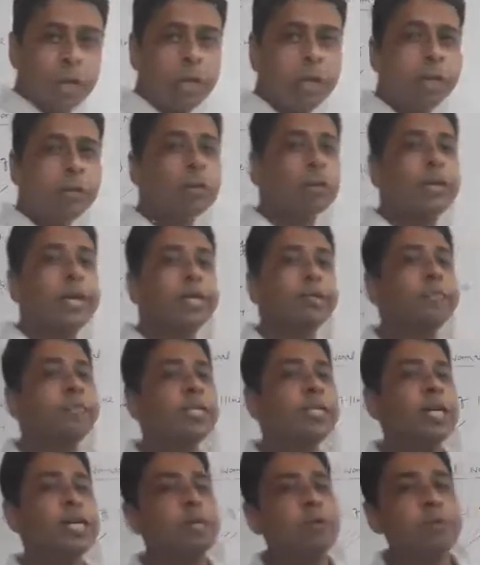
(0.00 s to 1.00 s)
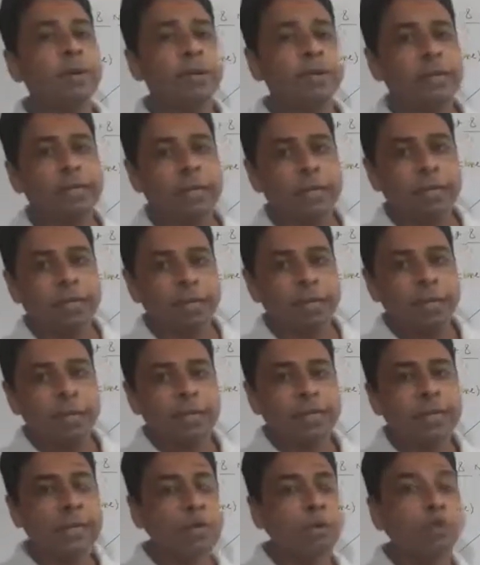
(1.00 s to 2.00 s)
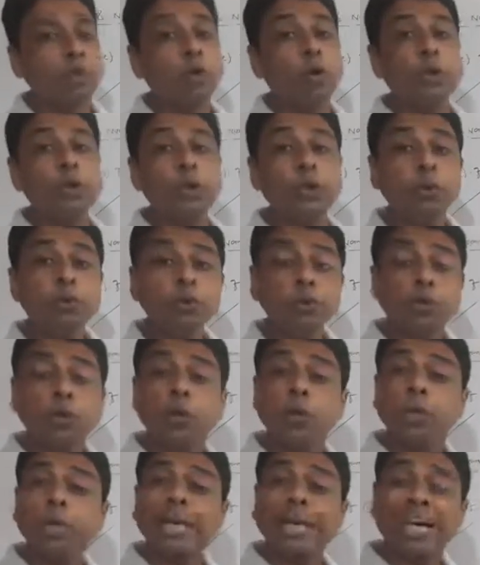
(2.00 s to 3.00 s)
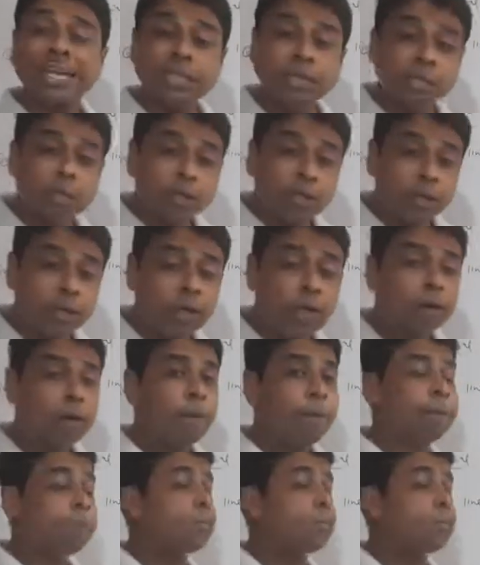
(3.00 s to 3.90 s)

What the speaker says: So let me tell you one thing, that what you get the